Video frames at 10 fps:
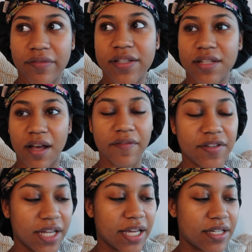of stuff
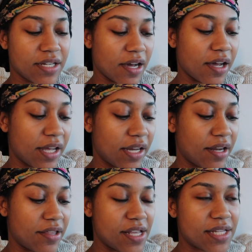to get
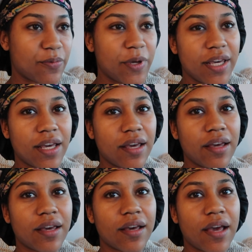done this
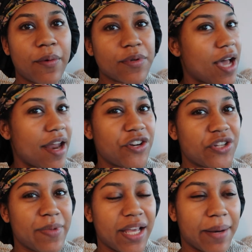week. It was kind of
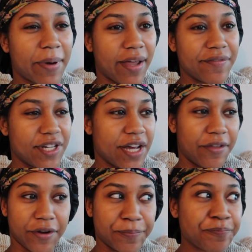just me getting my life
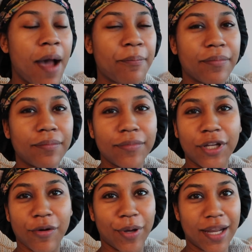together. I'm,
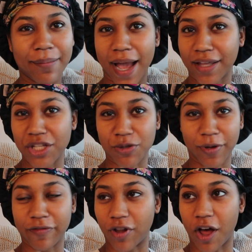you know, getting back in the
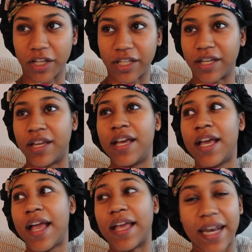swing of vlogging,
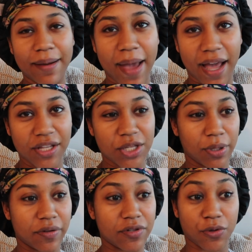getting back in the
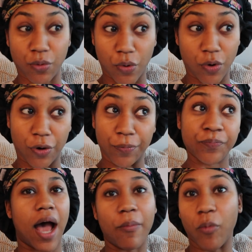swing of school.
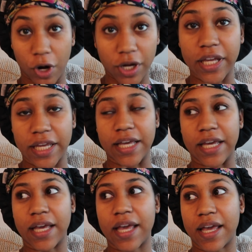I'm
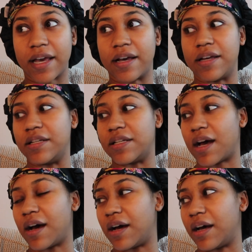working, and
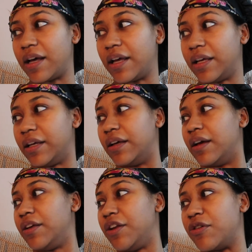I,
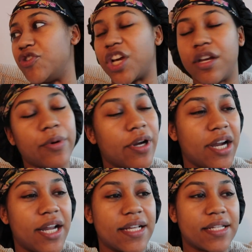you know,
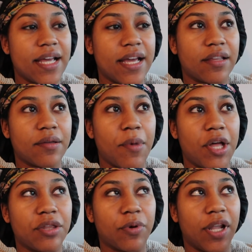January is like the
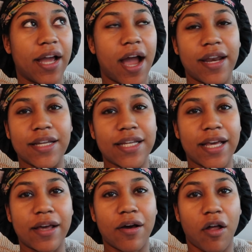month where like I need to
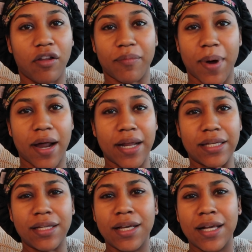get all of my